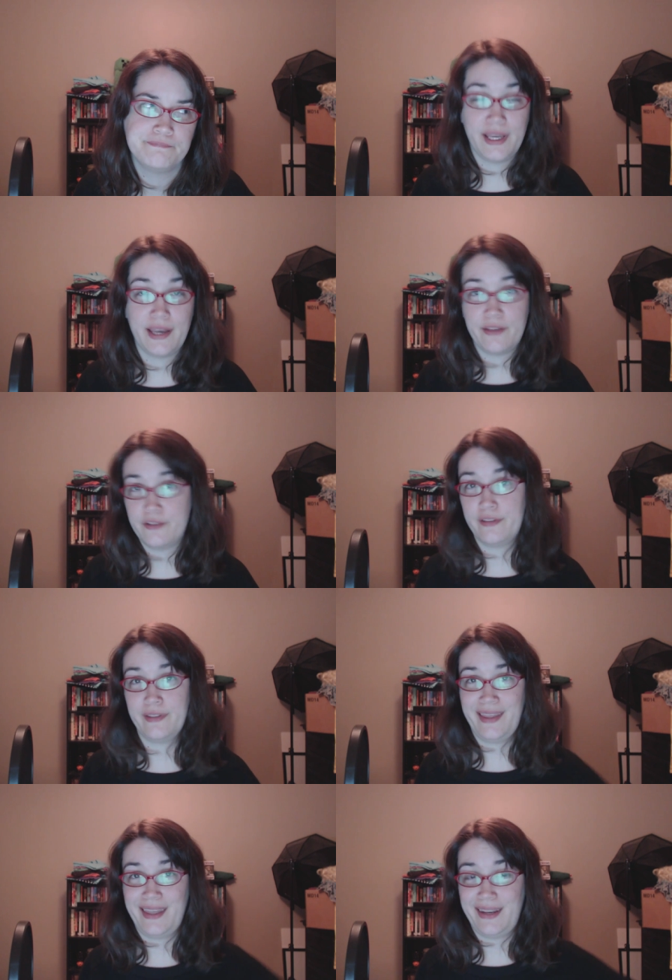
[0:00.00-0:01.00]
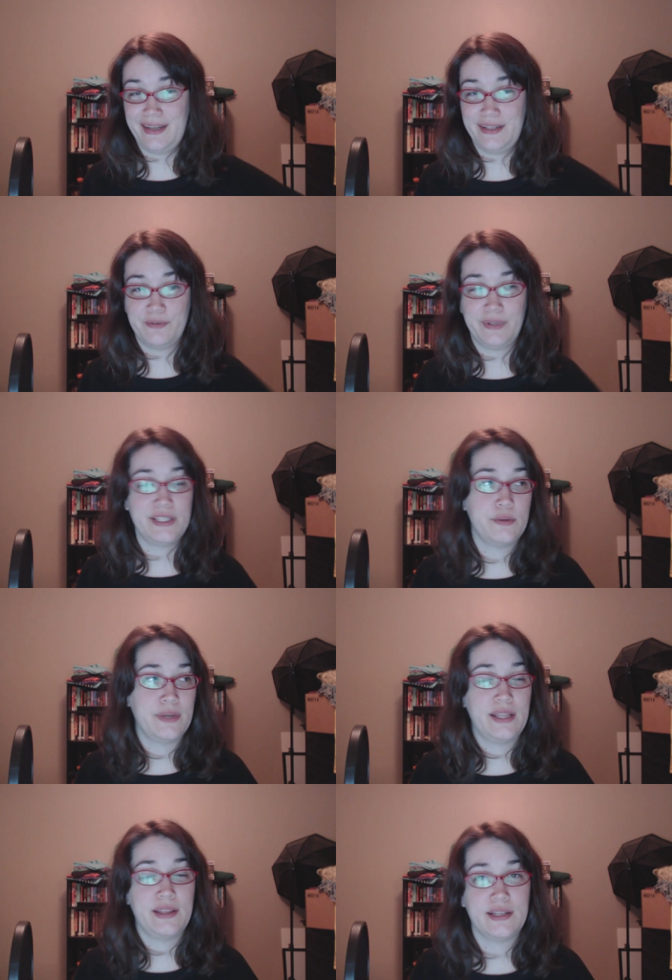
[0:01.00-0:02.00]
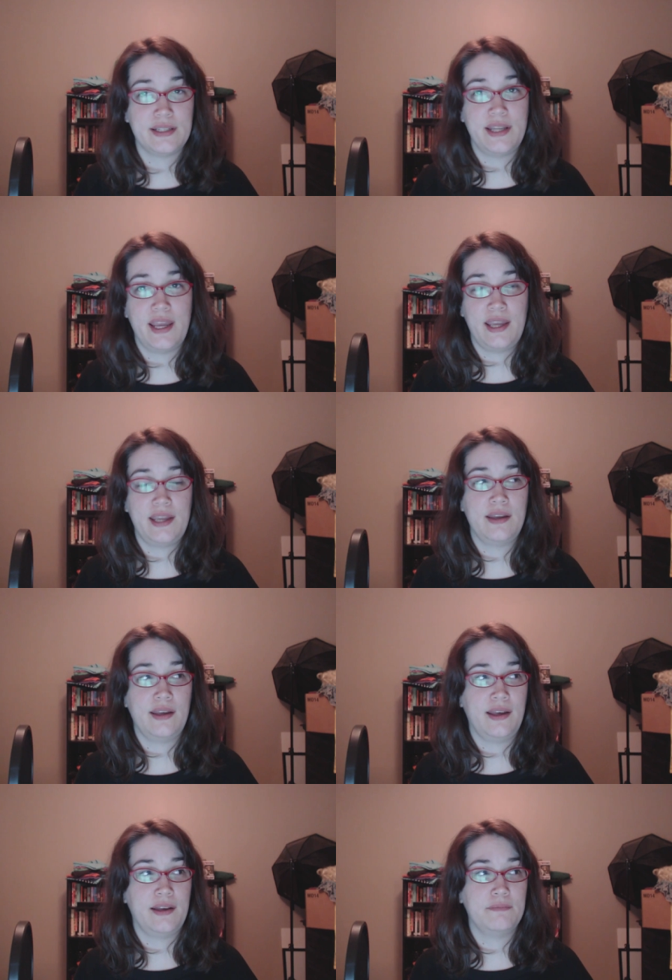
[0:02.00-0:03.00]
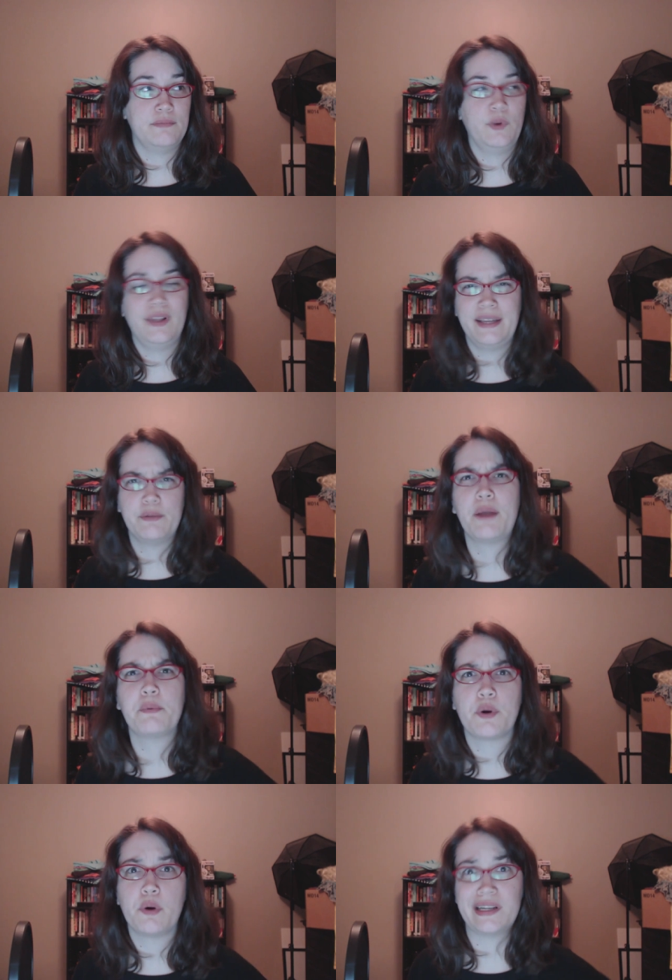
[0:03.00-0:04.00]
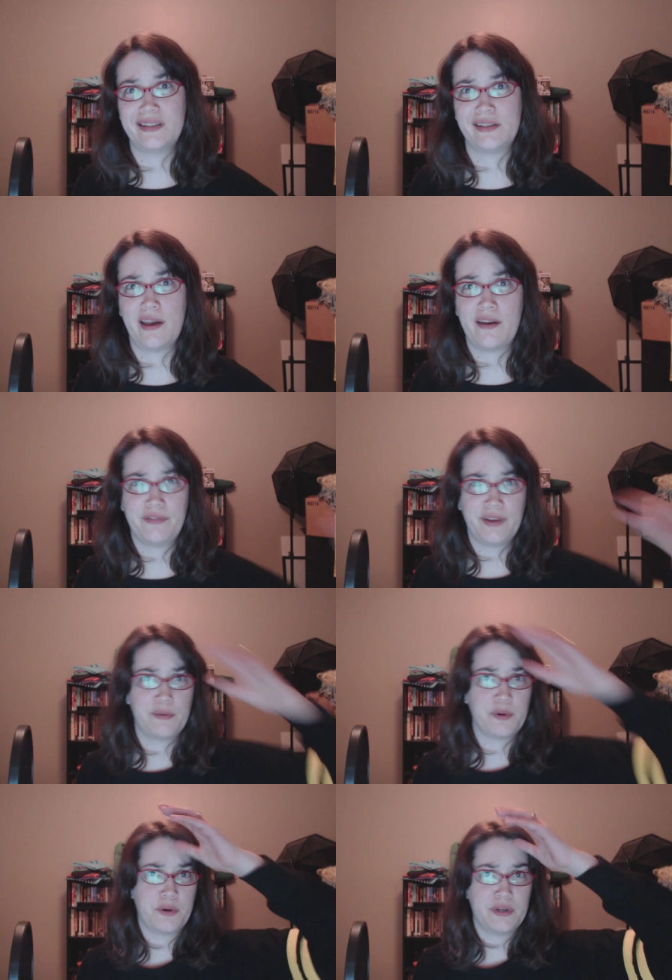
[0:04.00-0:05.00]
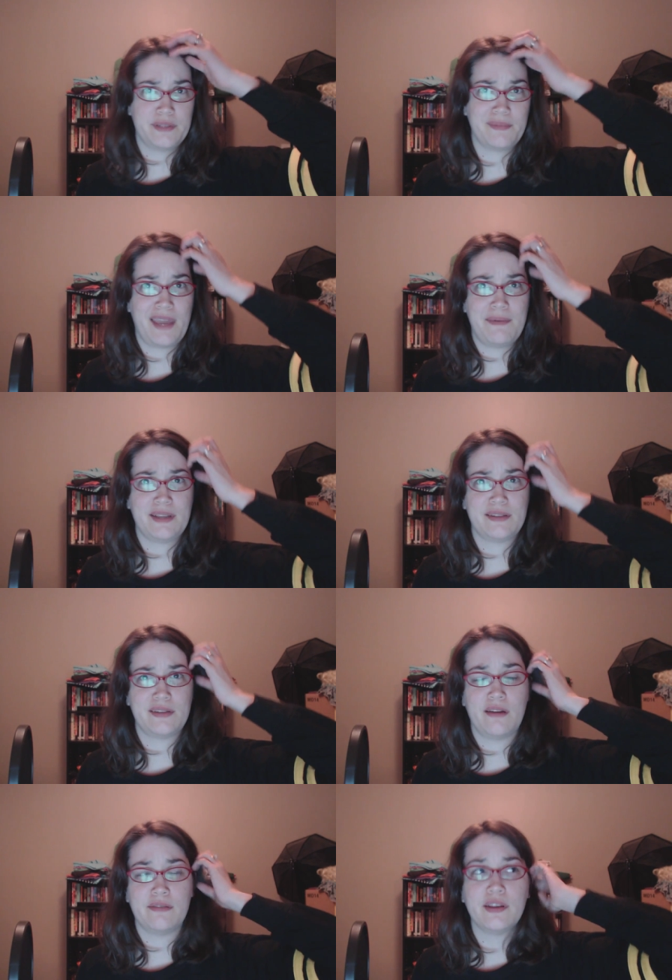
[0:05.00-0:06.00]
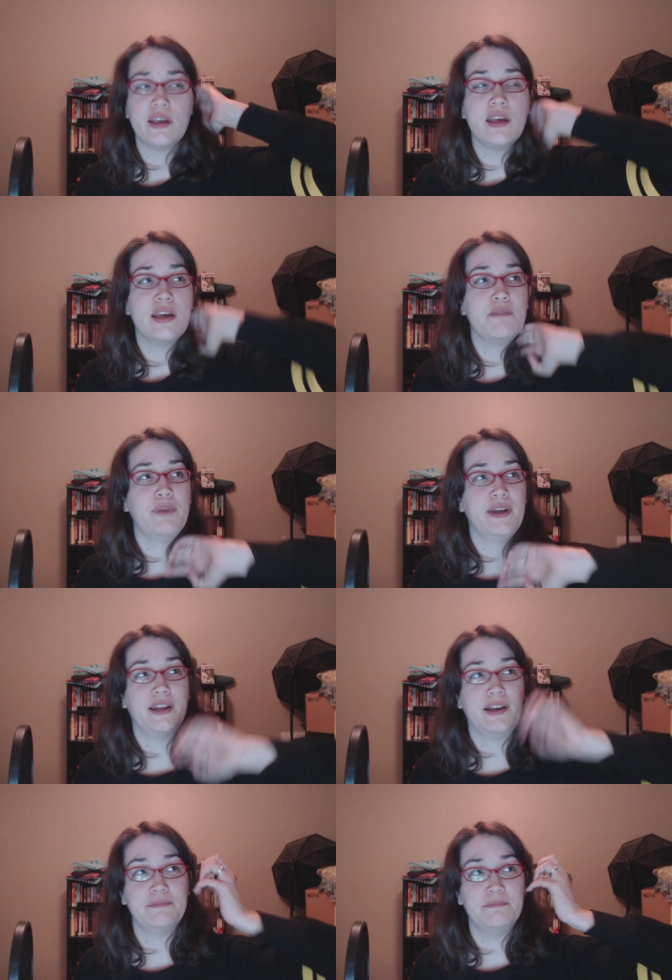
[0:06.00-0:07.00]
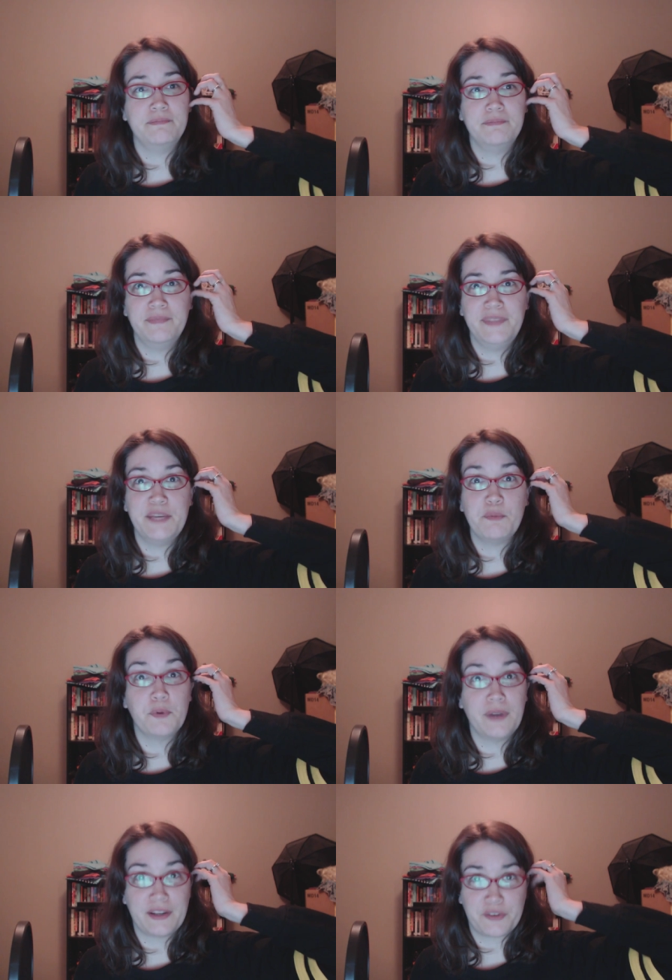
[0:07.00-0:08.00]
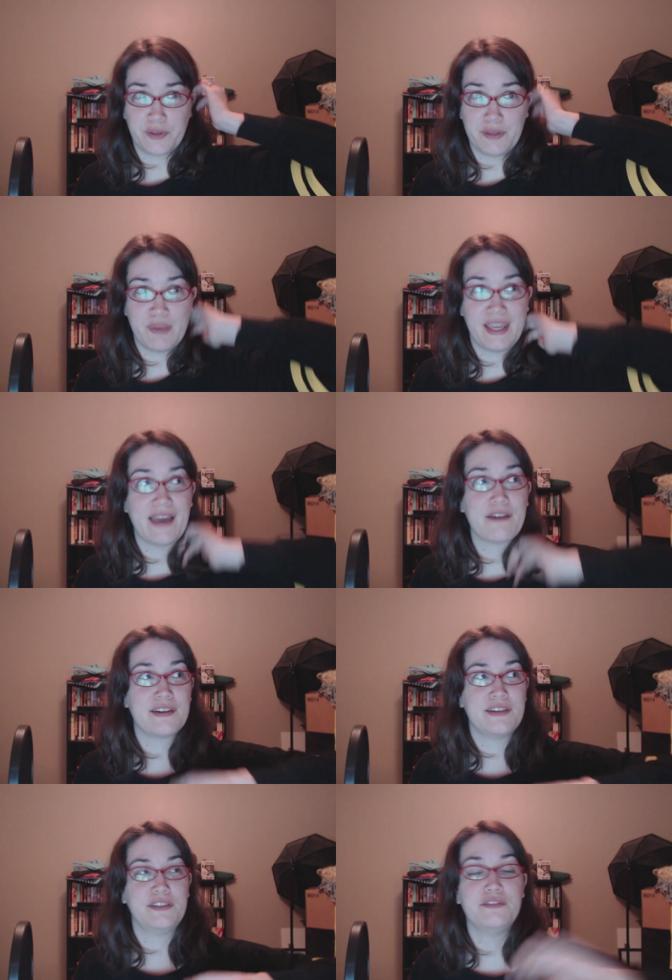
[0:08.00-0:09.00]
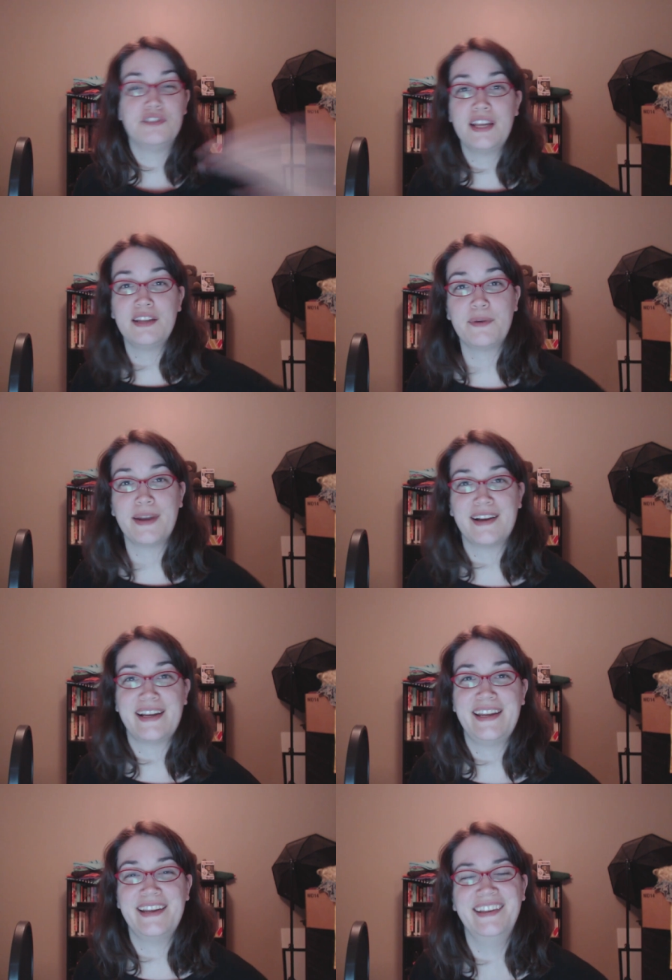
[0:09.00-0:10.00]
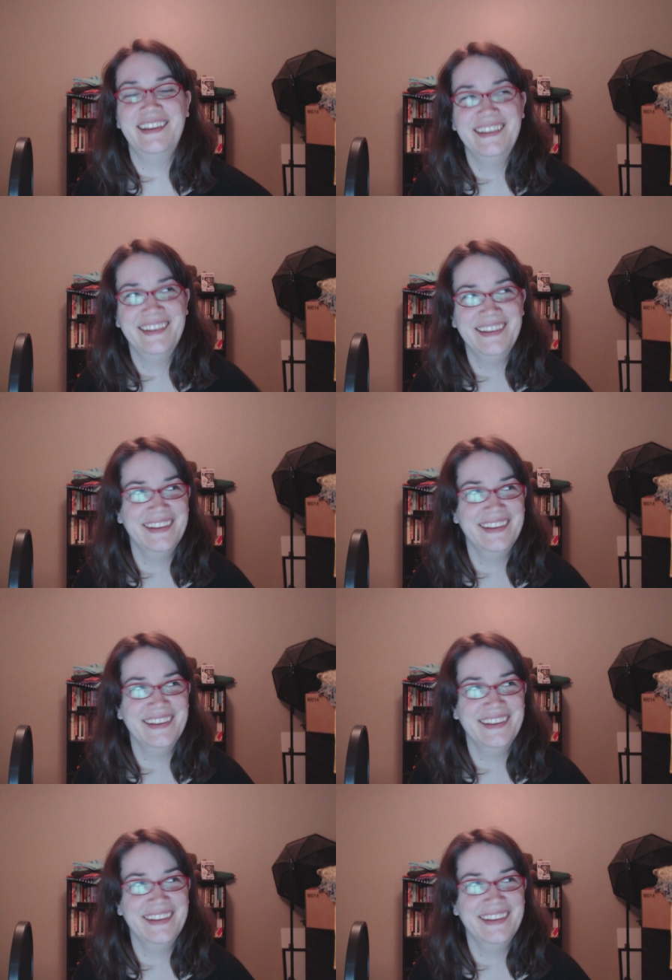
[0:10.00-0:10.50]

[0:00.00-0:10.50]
So, yeah, other than that, I didn't really do anything today. Um, well, I, I recorded stuff, I recorded some gaming stuff, but um, it won't actually be out until January.